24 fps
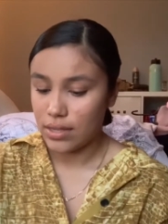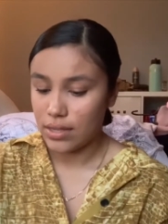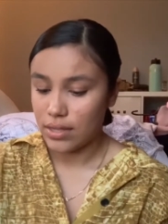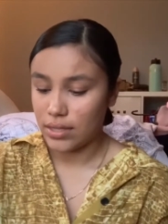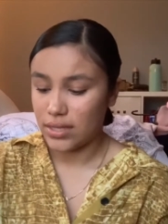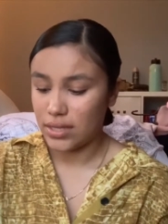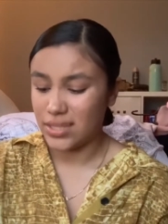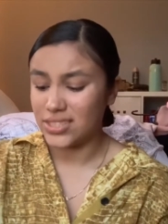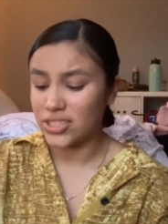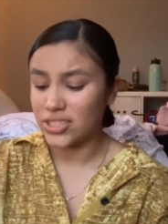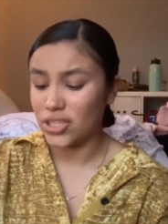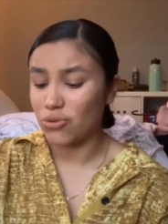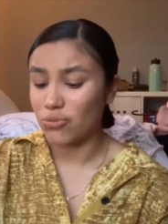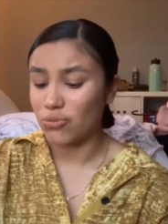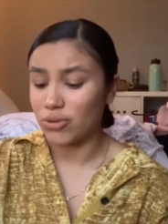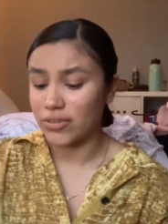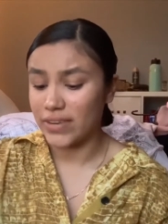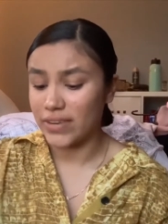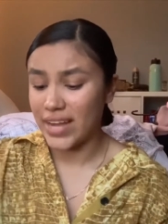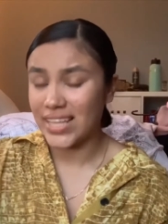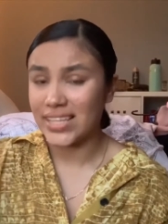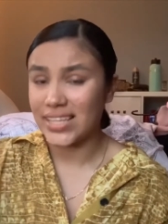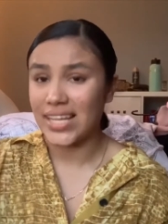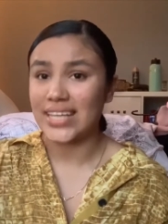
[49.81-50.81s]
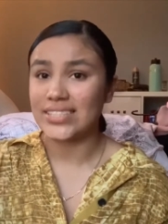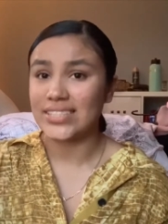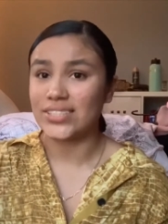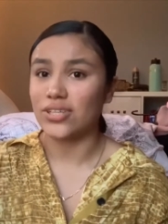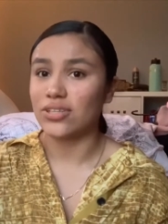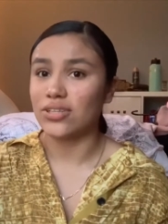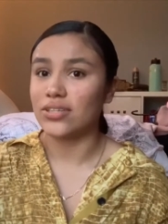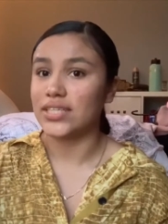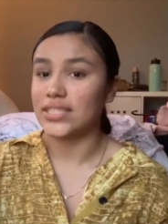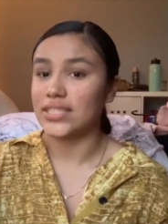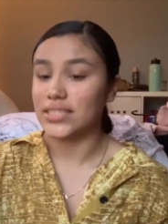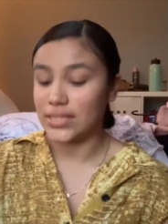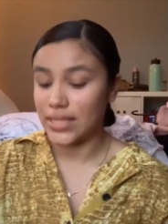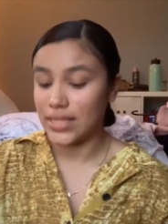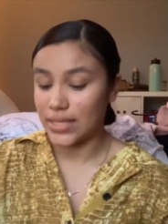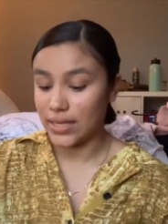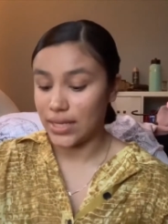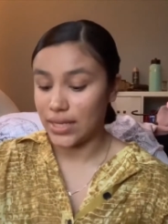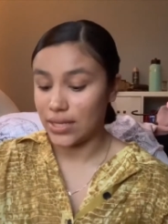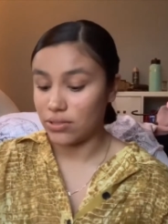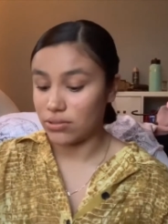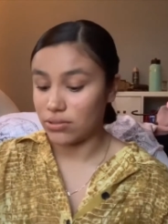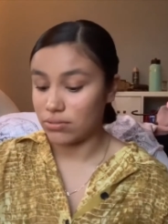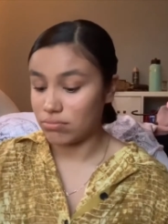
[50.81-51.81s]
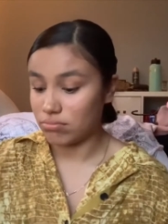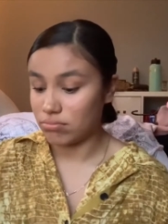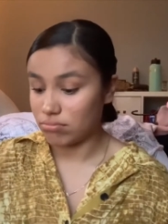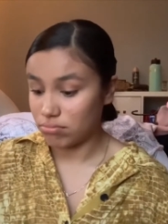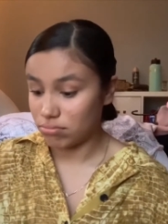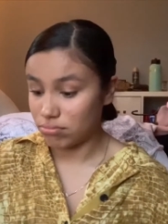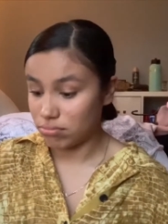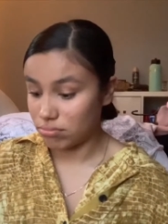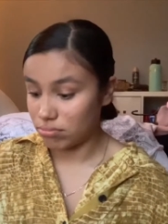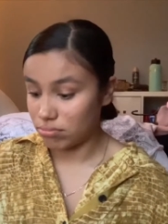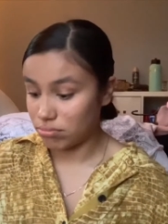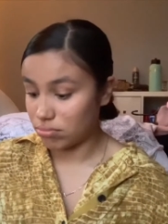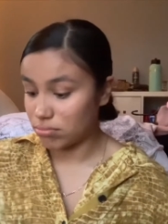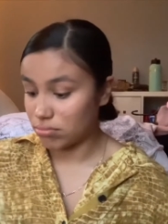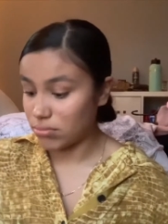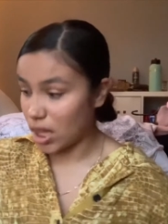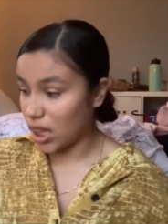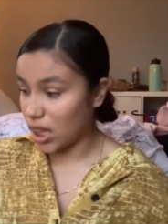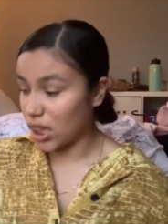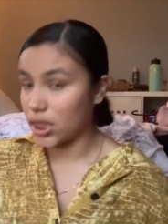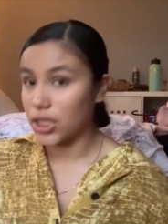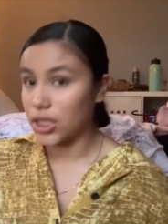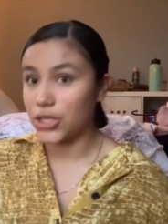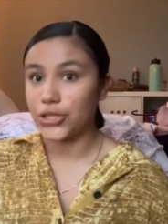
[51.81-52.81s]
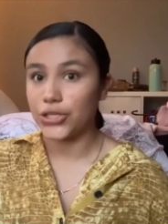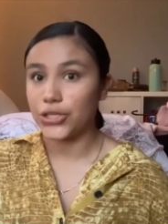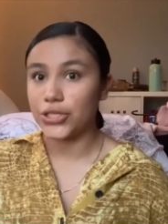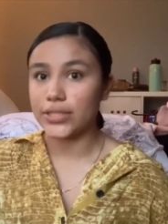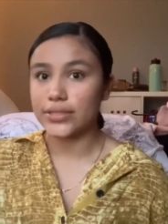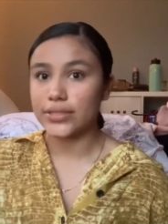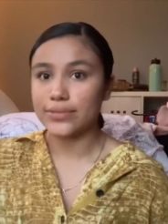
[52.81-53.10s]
And don't worry, I lied. Lysoled this thing down, literally.